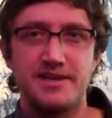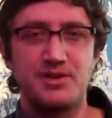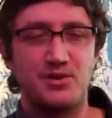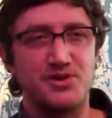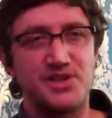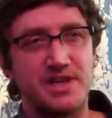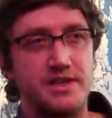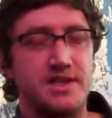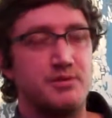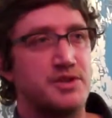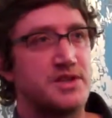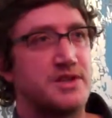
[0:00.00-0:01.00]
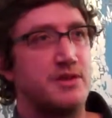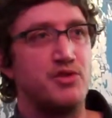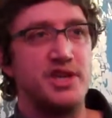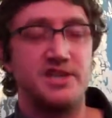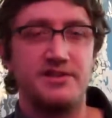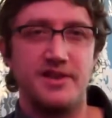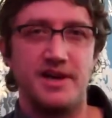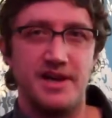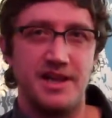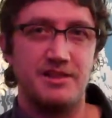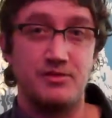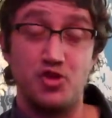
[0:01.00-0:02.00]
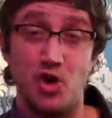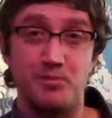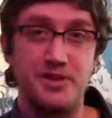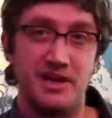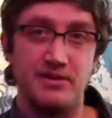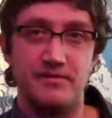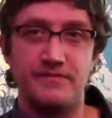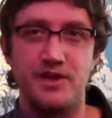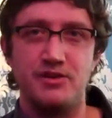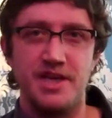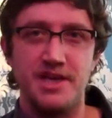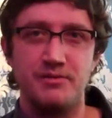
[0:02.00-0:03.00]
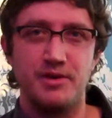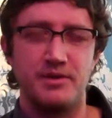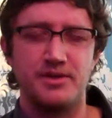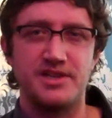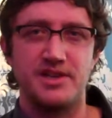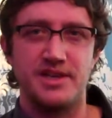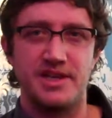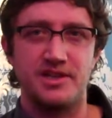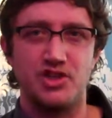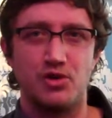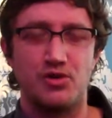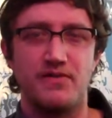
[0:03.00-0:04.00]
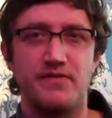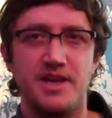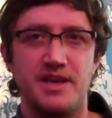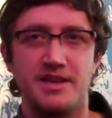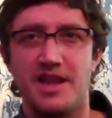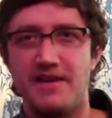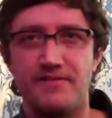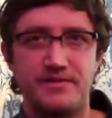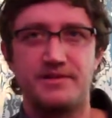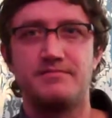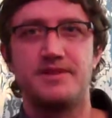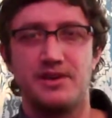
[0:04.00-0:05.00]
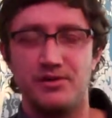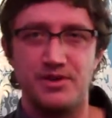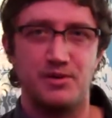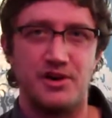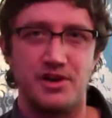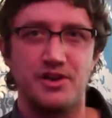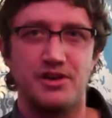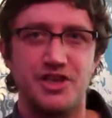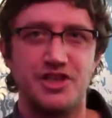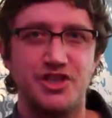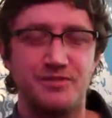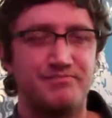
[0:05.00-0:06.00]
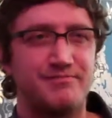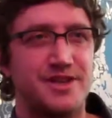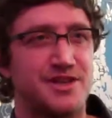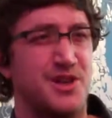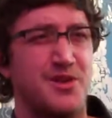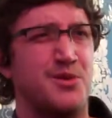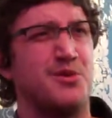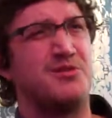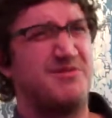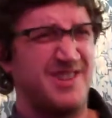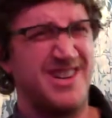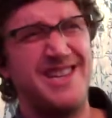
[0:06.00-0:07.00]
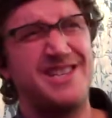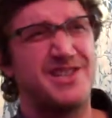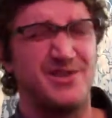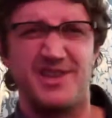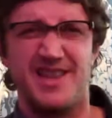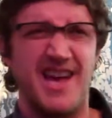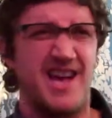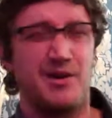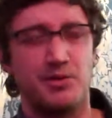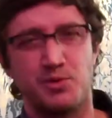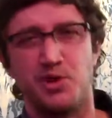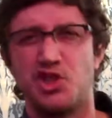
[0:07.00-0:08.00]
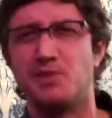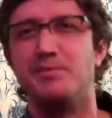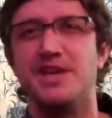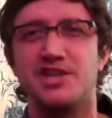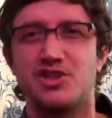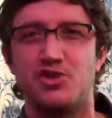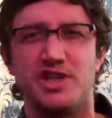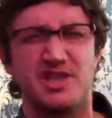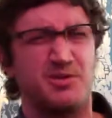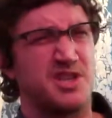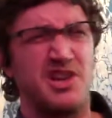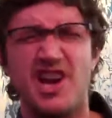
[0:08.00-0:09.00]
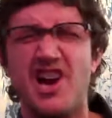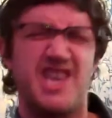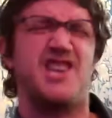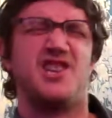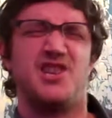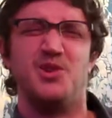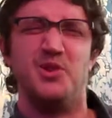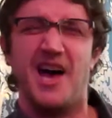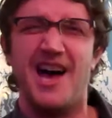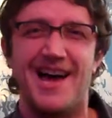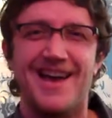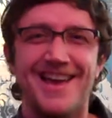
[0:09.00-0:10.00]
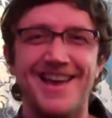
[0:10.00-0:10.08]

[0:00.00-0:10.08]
Scorsese was the reason that I dropped out of uni when I was studying geography and left to go to art college, because I thought, he's doing that. I was watching Mean Streets, so I was like, I can do that.